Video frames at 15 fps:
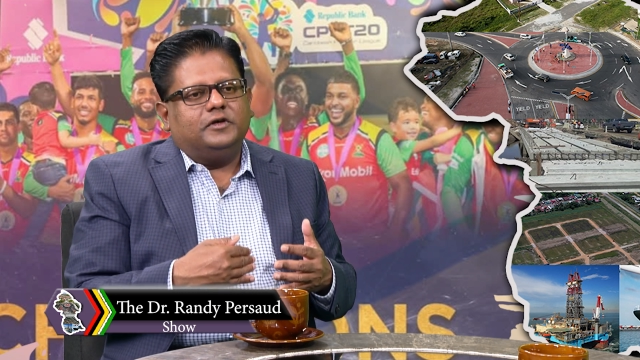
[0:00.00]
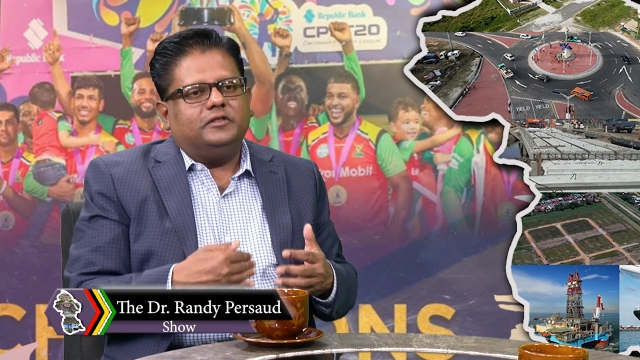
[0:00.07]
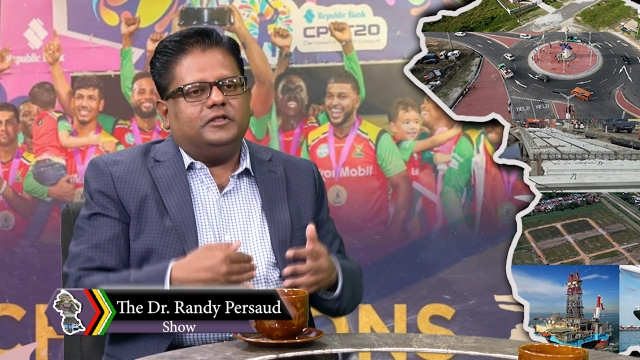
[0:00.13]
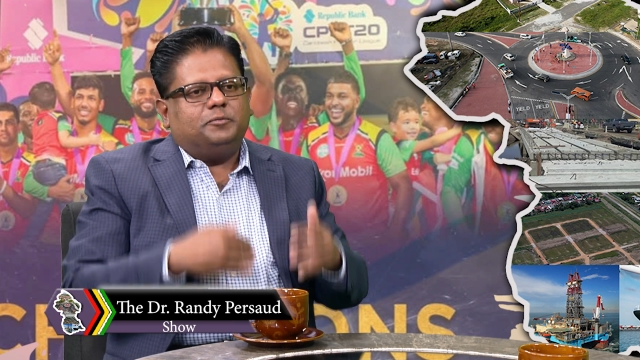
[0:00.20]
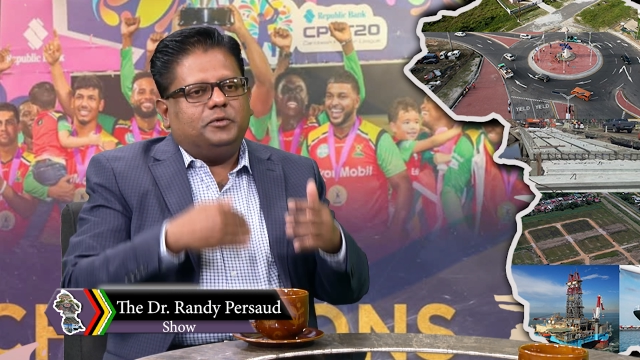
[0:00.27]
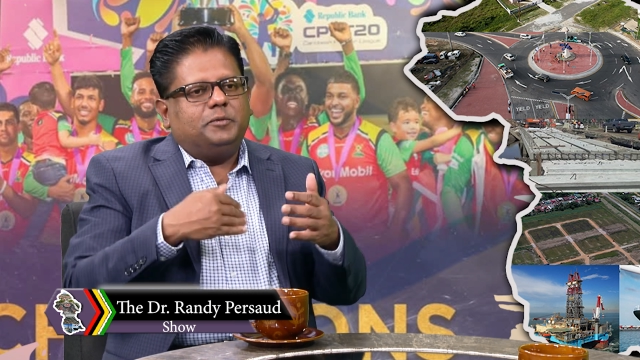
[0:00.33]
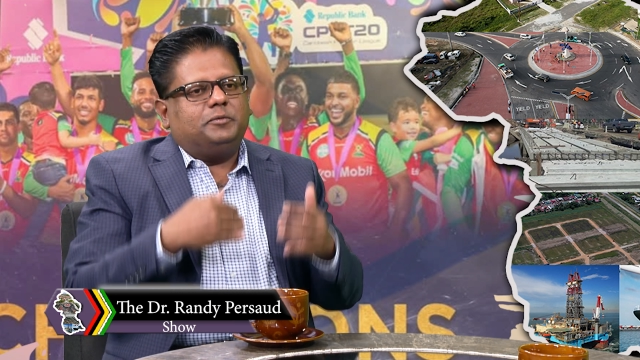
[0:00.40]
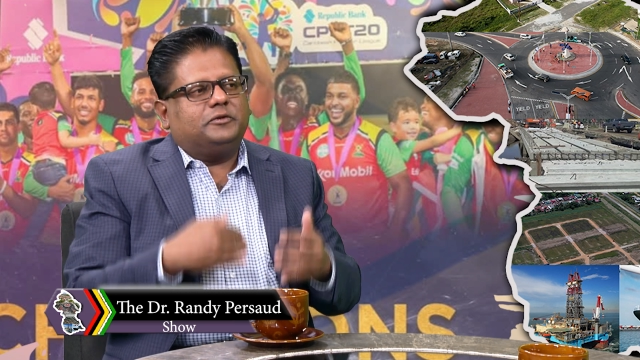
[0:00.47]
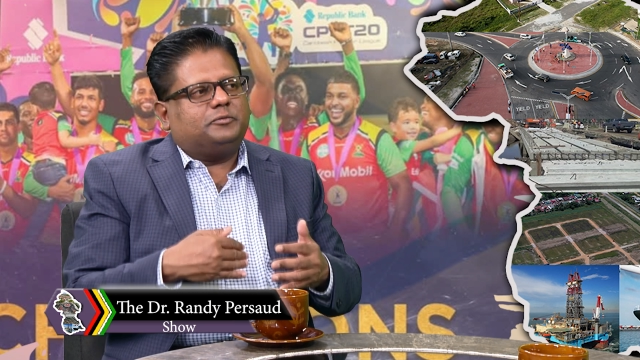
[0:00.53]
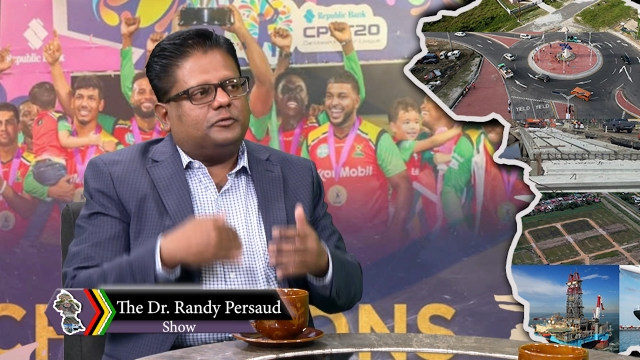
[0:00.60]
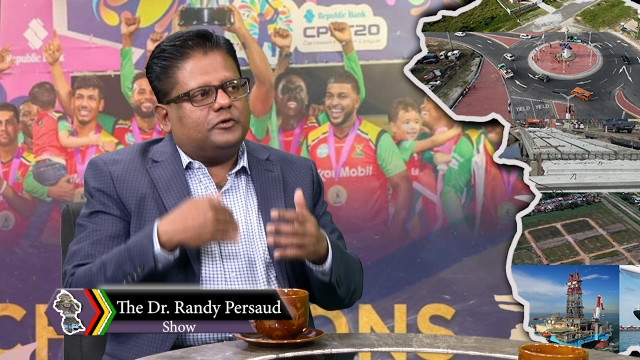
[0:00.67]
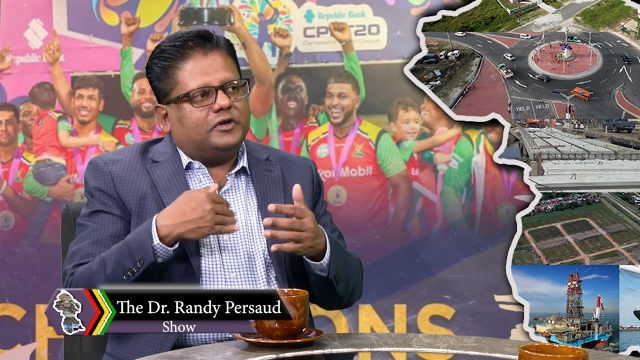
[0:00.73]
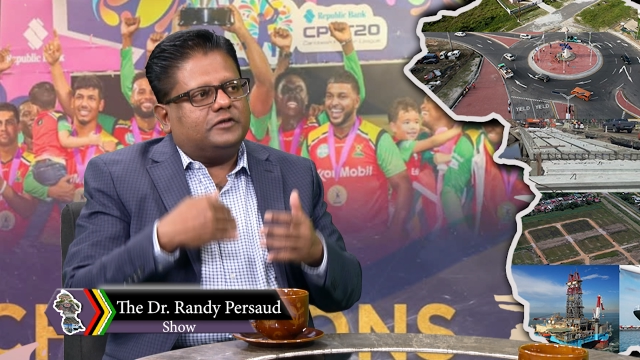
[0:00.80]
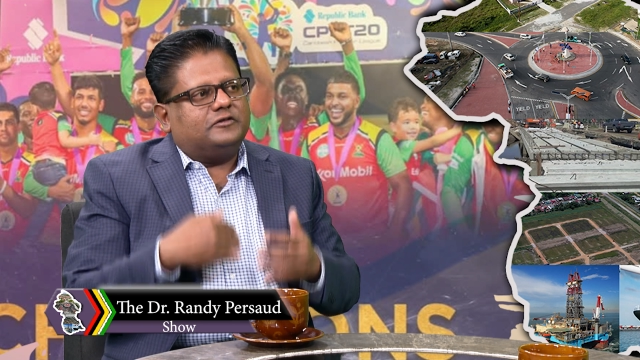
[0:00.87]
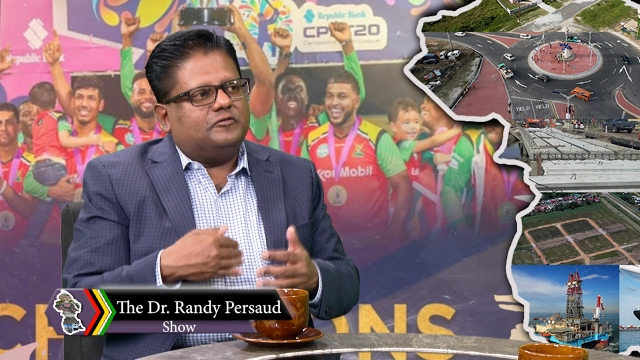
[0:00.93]
the People's
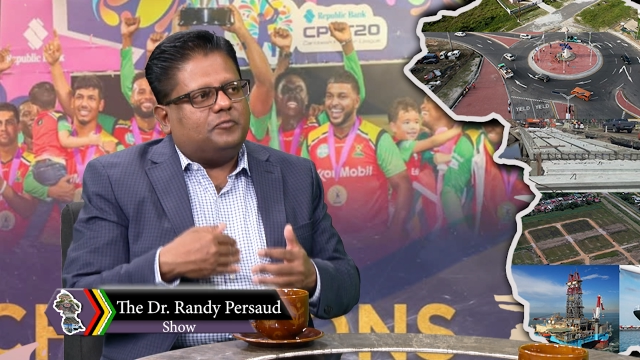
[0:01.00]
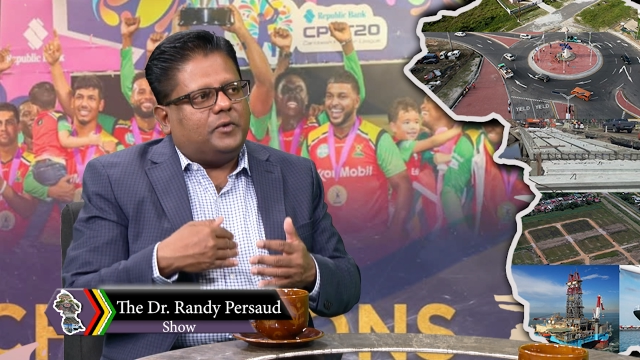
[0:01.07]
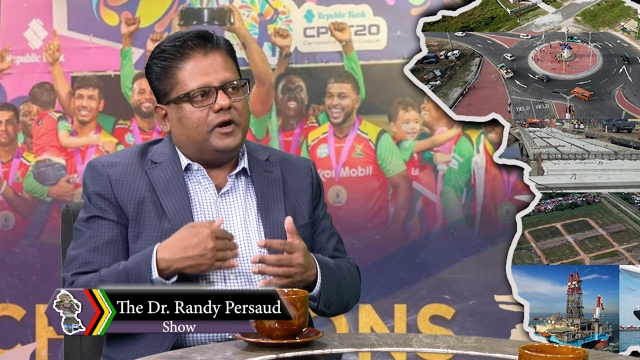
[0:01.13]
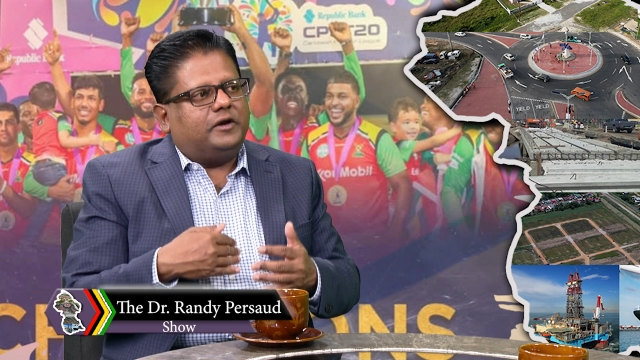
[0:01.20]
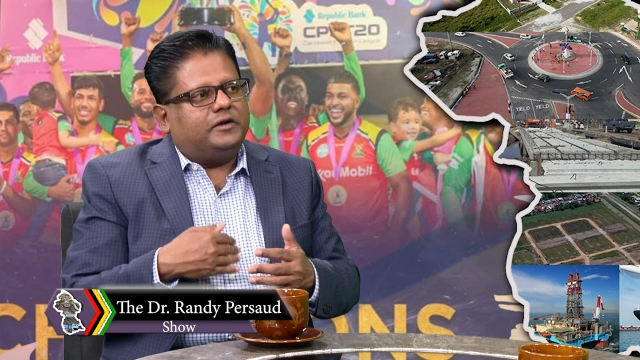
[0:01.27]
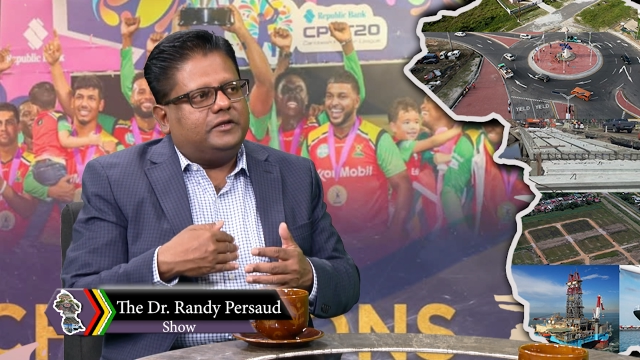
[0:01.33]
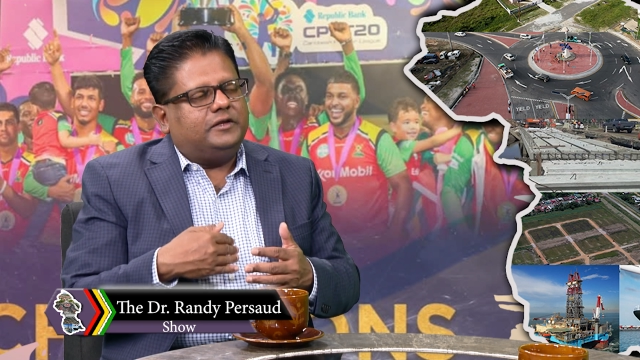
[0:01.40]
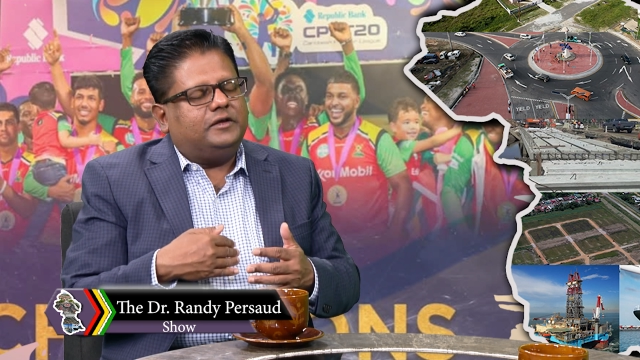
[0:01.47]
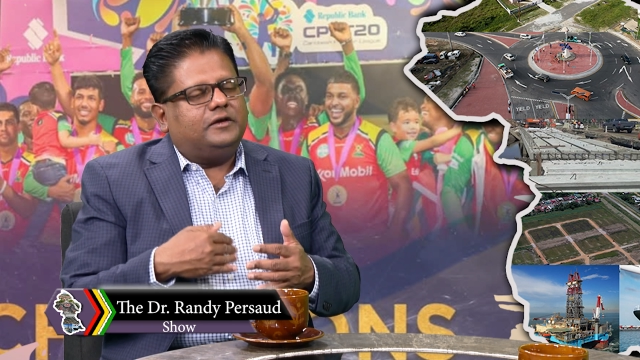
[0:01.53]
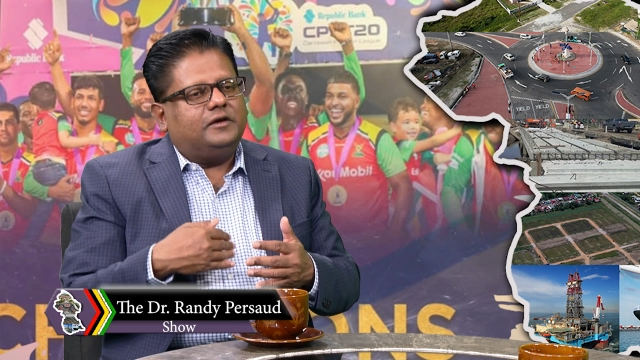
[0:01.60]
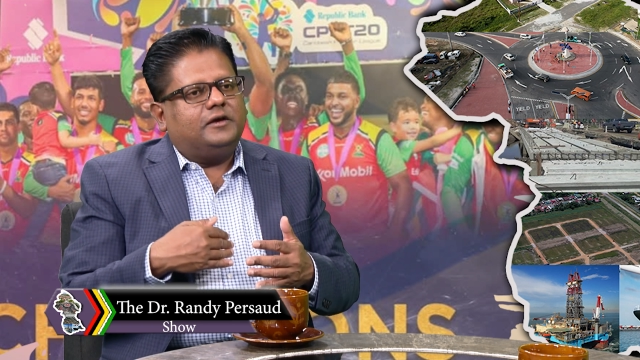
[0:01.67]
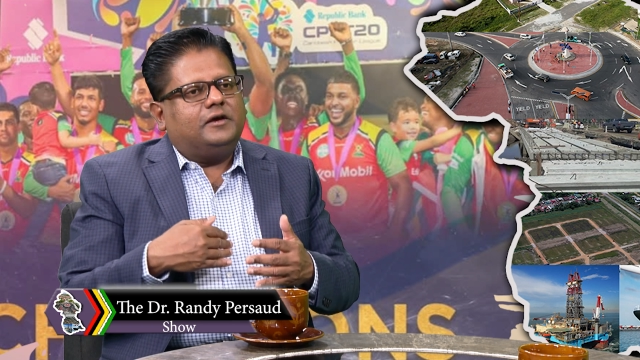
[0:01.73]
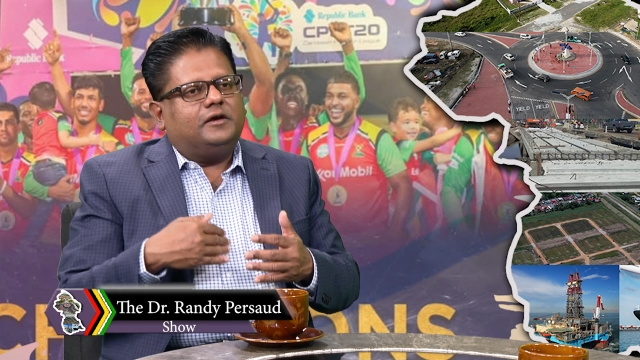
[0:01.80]
Progressive Party